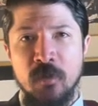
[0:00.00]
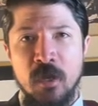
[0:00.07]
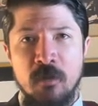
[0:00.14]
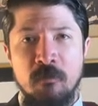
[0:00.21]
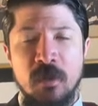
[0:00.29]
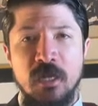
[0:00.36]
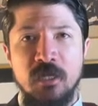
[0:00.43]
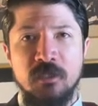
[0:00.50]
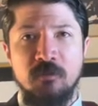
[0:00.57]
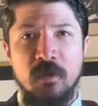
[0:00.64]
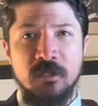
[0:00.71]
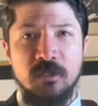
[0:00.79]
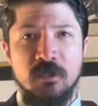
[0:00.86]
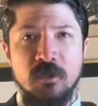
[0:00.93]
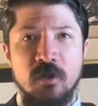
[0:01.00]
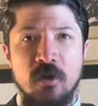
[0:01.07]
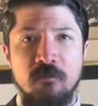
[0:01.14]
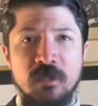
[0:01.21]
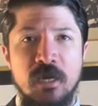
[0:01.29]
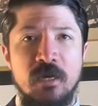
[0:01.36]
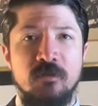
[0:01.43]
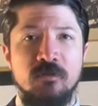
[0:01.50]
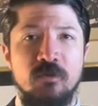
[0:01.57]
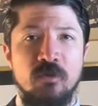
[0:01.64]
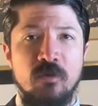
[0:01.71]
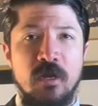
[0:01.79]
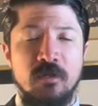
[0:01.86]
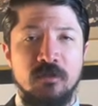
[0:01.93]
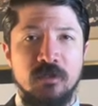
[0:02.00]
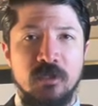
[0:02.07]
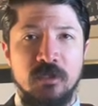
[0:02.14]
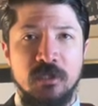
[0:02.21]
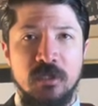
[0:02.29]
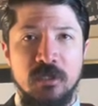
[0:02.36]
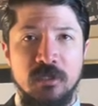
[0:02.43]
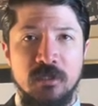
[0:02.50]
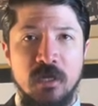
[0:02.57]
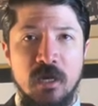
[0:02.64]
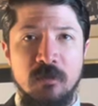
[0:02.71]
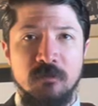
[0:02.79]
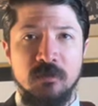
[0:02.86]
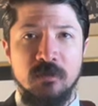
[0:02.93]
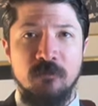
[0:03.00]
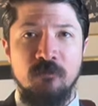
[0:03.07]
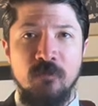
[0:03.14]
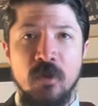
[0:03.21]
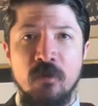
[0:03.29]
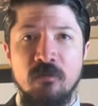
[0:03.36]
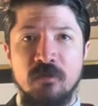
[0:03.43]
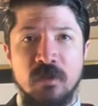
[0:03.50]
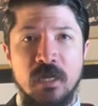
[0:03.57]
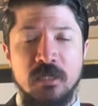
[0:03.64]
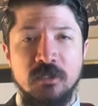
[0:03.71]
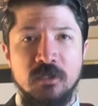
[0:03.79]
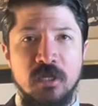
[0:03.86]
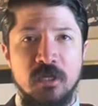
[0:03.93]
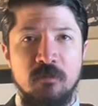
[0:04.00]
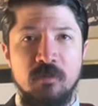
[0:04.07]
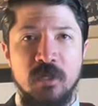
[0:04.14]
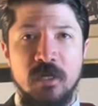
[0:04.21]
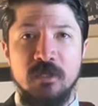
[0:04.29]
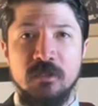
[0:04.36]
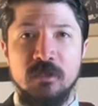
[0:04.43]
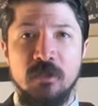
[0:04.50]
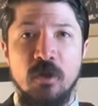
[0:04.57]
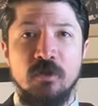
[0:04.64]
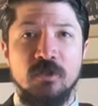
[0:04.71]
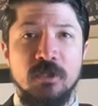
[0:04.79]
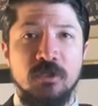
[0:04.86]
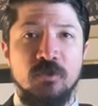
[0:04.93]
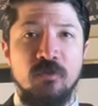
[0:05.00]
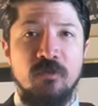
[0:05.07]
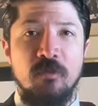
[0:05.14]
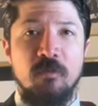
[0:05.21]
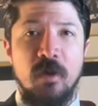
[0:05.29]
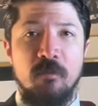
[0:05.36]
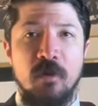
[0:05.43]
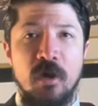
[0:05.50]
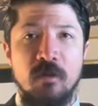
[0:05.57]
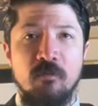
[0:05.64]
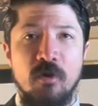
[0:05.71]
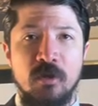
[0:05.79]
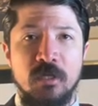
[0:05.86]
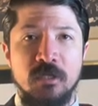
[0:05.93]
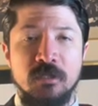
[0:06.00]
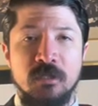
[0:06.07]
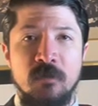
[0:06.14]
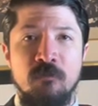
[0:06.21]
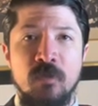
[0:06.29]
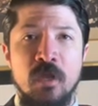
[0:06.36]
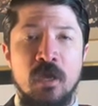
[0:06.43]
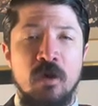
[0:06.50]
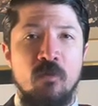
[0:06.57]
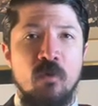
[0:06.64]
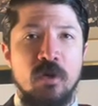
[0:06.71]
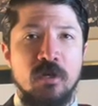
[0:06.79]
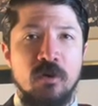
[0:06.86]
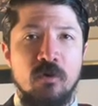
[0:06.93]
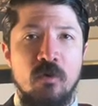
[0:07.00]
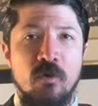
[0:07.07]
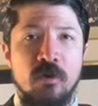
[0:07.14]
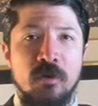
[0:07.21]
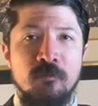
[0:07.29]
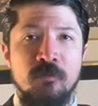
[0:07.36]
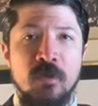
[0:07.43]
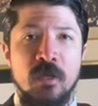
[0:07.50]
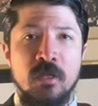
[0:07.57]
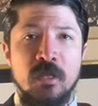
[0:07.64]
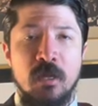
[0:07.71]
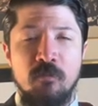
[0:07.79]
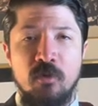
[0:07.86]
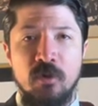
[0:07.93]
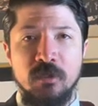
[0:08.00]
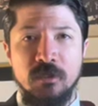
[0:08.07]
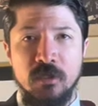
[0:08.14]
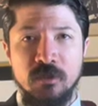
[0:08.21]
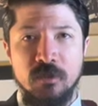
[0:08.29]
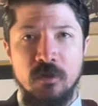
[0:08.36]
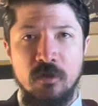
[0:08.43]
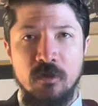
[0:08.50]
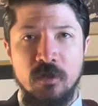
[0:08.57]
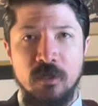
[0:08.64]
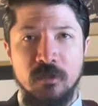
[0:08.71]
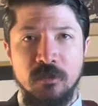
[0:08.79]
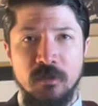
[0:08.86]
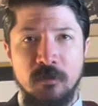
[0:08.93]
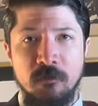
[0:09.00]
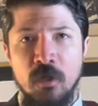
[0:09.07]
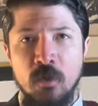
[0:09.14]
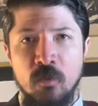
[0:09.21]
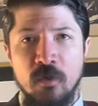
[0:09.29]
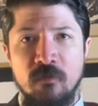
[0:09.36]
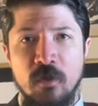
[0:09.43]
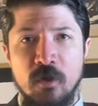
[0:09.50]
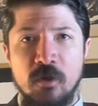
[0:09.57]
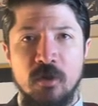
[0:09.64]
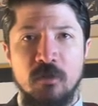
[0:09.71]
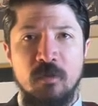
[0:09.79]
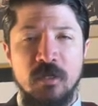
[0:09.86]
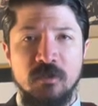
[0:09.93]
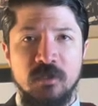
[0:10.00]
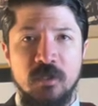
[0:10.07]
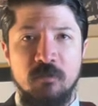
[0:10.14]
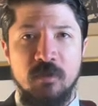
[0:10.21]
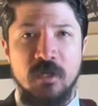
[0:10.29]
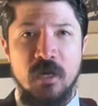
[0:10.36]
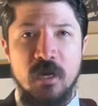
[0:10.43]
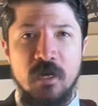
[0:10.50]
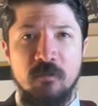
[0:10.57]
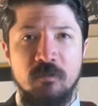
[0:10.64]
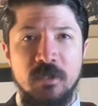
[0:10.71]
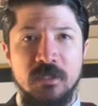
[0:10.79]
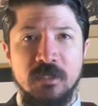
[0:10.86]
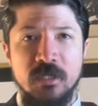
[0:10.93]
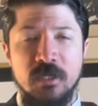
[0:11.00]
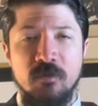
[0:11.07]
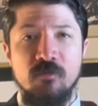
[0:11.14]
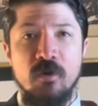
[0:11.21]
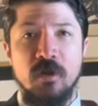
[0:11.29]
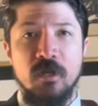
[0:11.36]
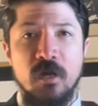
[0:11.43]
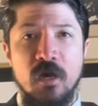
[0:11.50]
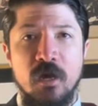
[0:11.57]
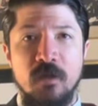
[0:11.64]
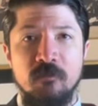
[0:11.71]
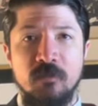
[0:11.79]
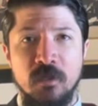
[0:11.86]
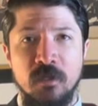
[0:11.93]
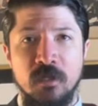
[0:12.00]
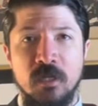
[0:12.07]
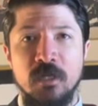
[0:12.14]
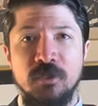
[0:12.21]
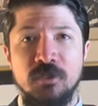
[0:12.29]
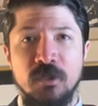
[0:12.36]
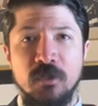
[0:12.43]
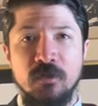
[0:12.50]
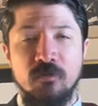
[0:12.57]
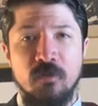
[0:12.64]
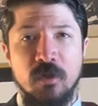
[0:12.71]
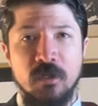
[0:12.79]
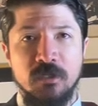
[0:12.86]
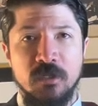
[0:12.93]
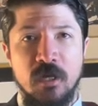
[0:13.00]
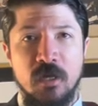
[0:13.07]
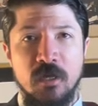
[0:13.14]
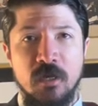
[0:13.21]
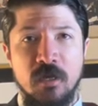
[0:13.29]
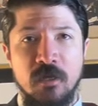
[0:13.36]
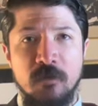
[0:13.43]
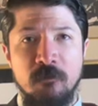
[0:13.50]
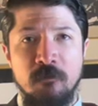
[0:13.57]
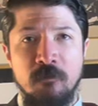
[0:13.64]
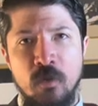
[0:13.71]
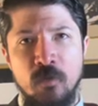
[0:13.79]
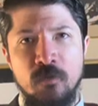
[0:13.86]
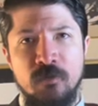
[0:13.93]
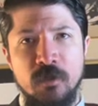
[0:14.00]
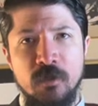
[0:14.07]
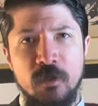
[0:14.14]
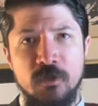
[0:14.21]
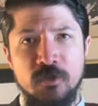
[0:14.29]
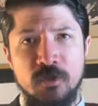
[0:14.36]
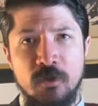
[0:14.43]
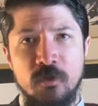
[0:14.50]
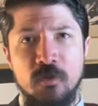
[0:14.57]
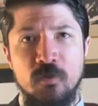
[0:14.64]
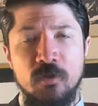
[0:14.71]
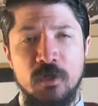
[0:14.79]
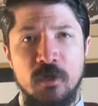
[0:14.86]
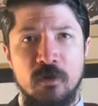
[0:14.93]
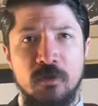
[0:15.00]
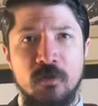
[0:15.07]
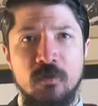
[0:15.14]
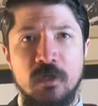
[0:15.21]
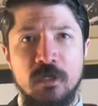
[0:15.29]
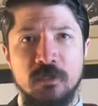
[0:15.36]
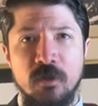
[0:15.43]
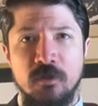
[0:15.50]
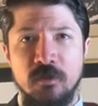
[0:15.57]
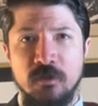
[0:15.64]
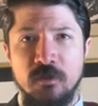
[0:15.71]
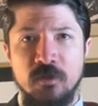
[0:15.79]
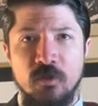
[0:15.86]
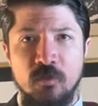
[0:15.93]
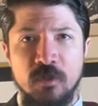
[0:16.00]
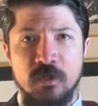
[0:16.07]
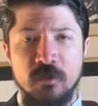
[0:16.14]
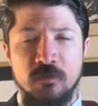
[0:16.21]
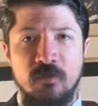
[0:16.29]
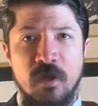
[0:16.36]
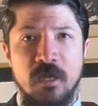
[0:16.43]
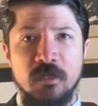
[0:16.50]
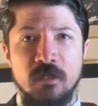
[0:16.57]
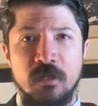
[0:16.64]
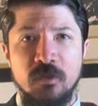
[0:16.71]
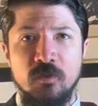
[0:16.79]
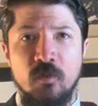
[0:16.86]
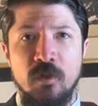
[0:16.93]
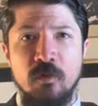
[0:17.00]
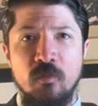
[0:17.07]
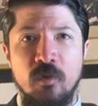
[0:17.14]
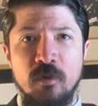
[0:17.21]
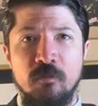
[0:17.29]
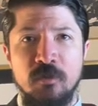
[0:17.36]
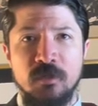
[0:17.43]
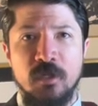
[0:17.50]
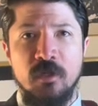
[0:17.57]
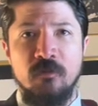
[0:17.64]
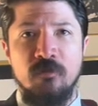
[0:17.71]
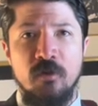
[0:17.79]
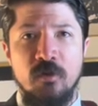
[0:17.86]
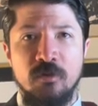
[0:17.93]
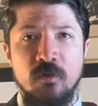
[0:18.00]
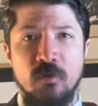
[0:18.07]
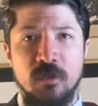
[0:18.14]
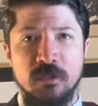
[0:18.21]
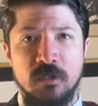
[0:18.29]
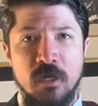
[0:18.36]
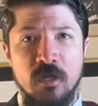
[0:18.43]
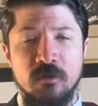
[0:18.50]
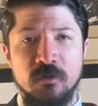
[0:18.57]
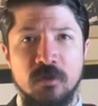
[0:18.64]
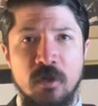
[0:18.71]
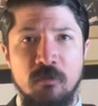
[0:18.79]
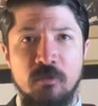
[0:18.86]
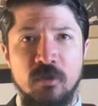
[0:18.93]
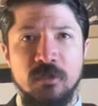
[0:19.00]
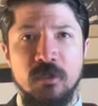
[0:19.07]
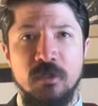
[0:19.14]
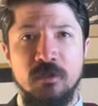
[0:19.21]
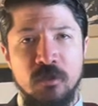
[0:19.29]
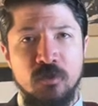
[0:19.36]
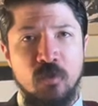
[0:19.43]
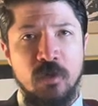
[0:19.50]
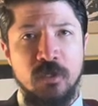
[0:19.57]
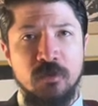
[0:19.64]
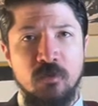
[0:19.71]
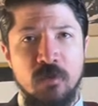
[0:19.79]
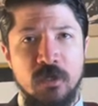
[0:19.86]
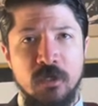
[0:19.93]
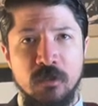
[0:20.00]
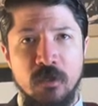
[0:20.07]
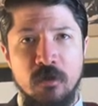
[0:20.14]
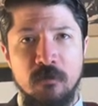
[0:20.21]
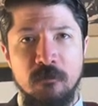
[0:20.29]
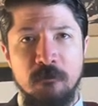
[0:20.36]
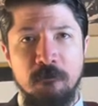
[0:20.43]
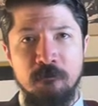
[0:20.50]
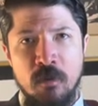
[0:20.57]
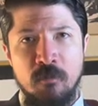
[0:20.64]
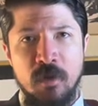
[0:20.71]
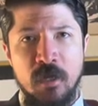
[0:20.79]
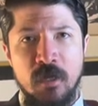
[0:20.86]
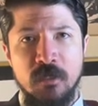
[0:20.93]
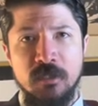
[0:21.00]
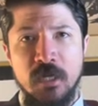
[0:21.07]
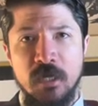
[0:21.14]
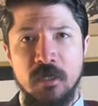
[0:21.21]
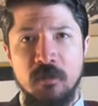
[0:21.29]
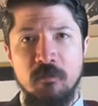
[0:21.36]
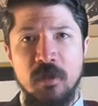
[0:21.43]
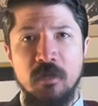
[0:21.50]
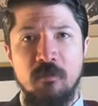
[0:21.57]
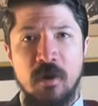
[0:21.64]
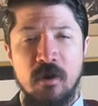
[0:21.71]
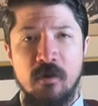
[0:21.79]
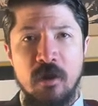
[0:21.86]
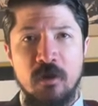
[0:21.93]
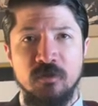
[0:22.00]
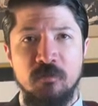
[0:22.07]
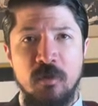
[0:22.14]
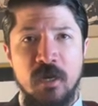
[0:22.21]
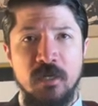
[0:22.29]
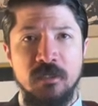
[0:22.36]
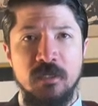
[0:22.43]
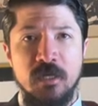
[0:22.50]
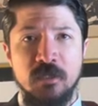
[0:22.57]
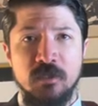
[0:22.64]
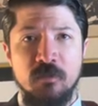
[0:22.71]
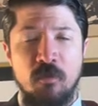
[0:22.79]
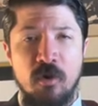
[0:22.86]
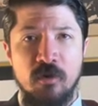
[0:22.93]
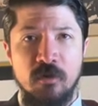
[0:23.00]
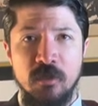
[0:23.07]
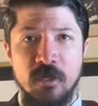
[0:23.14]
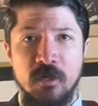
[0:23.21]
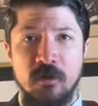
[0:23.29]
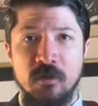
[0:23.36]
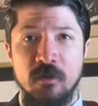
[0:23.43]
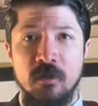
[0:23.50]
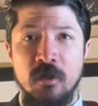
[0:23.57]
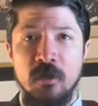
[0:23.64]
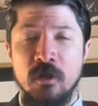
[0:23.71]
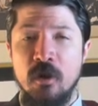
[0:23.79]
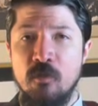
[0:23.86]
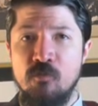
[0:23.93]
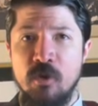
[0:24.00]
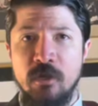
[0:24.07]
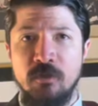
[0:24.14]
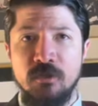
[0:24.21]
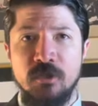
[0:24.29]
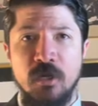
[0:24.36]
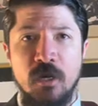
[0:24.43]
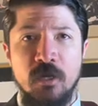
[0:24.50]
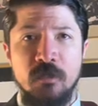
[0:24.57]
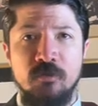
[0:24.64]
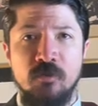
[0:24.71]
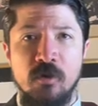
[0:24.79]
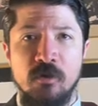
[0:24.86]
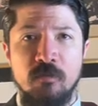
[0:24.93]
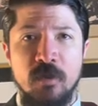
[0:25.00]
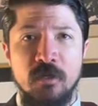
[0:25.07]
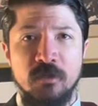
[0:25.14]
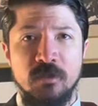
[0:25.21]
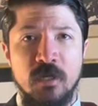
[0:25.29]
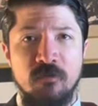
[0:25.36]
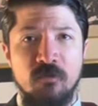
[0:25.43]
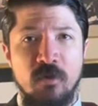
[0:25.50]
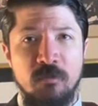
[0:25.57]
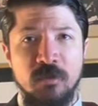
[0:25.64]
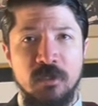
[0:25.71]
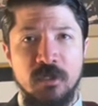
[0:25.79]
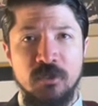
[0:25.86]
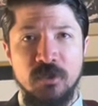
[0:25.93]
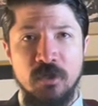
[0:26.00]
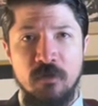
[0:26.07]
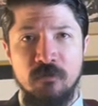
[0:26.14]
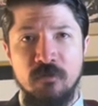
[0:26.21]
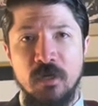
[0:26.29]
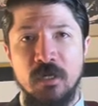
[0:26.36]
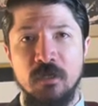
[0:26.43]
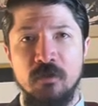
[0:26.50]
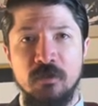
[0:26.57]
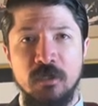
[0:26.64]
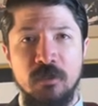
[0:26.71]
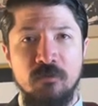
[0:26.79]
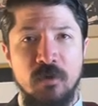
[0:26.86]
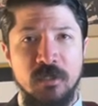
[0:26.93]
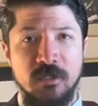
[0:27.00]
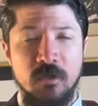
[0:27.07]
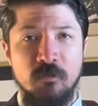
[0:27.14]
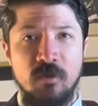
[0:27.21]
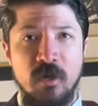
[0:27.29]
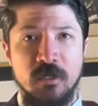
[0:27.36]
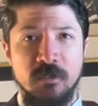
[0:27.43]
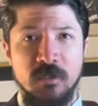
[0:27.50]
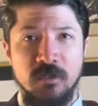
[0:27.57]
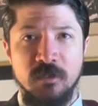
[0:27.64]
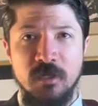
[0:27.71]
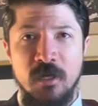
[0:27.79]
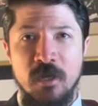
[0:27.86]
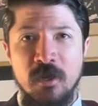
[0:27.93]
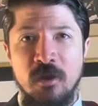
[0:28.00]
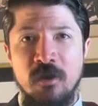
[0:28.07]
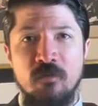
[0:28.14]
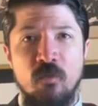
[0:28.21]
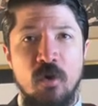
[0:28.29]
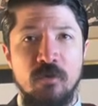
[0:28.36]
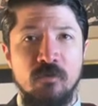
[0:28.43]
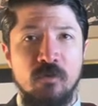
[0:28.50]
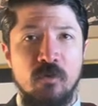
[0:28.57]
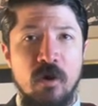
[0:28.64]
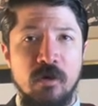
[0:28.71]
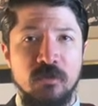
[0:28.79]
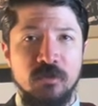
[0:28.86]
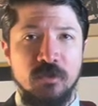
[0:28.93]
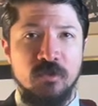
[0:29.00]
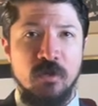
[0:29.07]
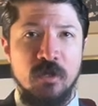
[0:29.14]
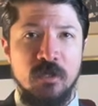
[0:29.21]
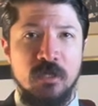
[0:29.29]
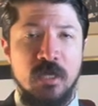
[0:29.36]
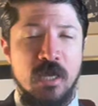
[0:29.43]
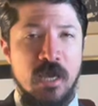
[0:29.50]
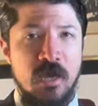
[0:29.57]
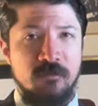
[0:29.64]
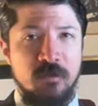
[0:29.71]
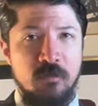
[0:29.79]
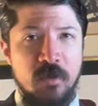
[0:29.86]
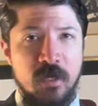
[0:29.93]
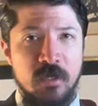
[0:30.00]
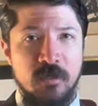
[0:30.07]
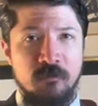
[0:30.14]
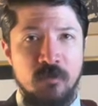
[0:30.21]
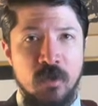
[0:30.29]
Many expect it to come down to around 16 times. For that to take place, largely driven by bond markets, at 1.25, that points us to earnings. We have all heard about CPI, PCE running hot, Case-Shiller running sky high. We feel unsure who can argue it has nothing to do with this fact that 21% of all US dollars got printed in 2020 alone. BioNTech and many powerhouse biotechs sparkle here. Come rain or shine, drug makers have a reputation of regularly raising prices. If one requires a drug, they have to pay.